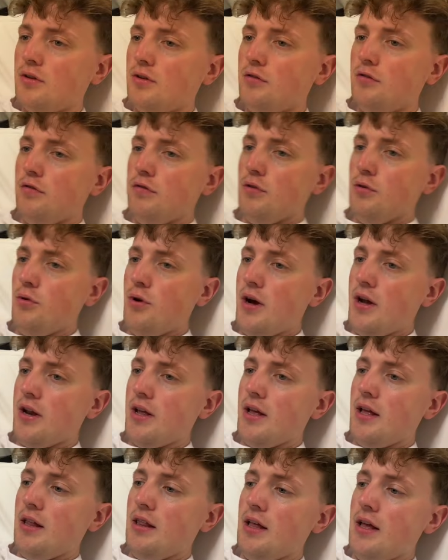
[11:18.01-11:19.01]
Flew out
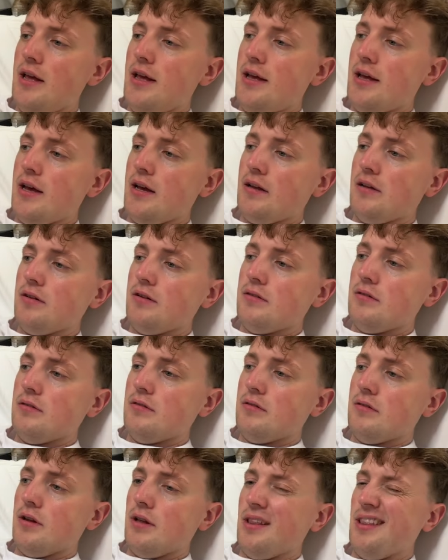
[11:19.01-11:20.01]
of L A at
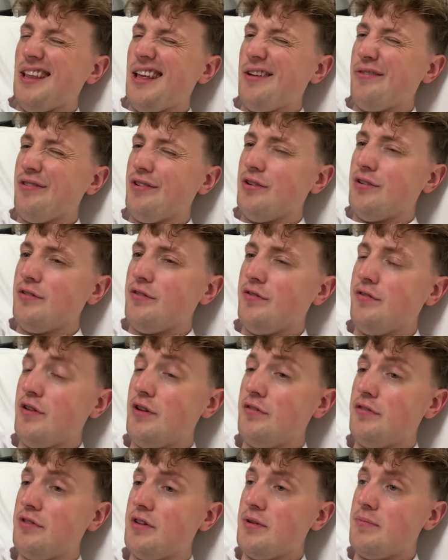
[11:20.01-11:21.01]
eleven
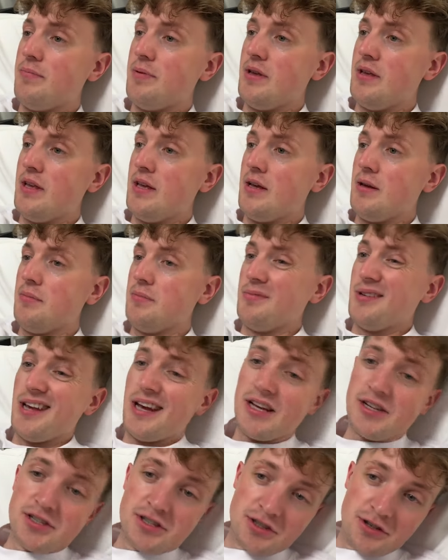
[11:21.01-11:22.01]
fifty p m
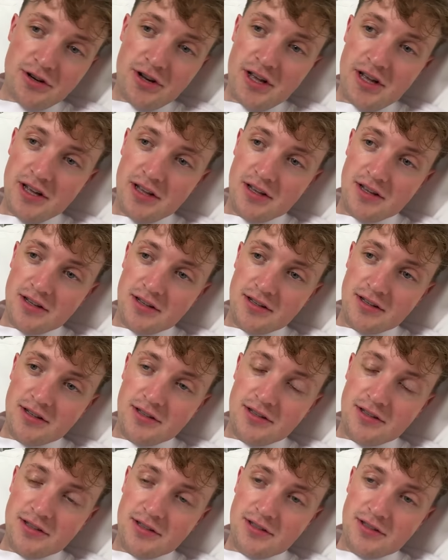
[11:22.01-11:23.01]
yesterday.
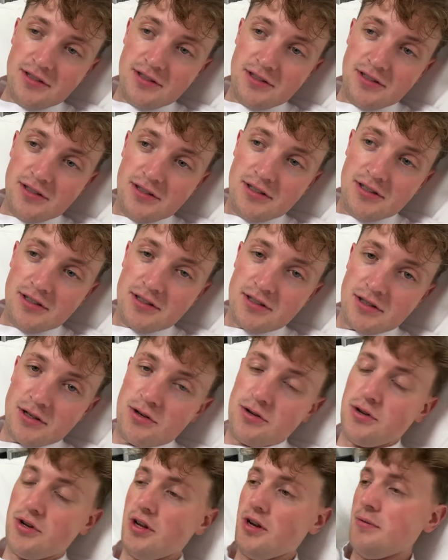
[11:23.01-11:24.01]

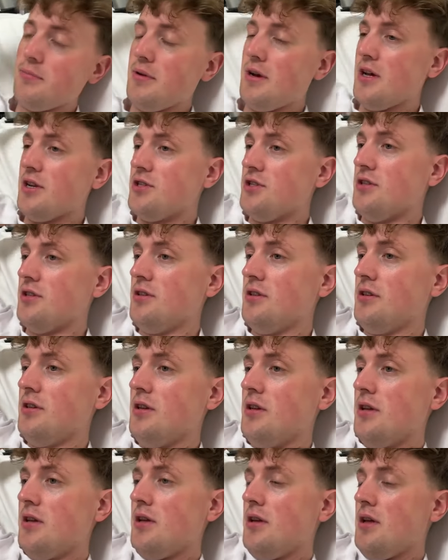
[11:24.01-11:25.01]
So you can imagine
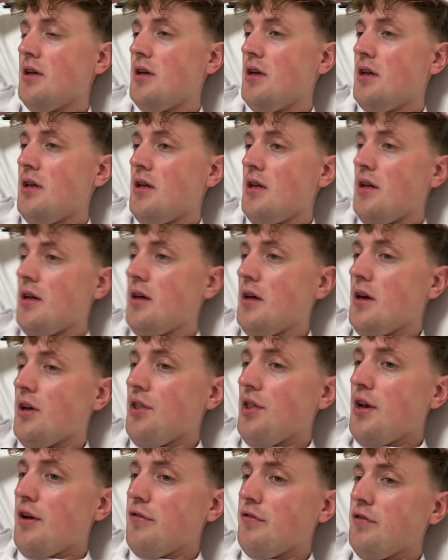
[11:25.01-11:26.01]
how
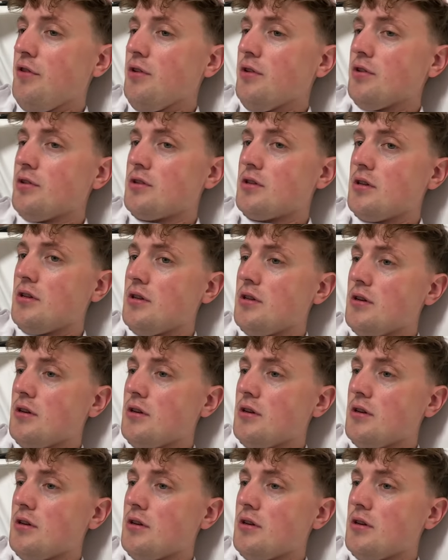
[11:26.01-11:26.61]
that feels.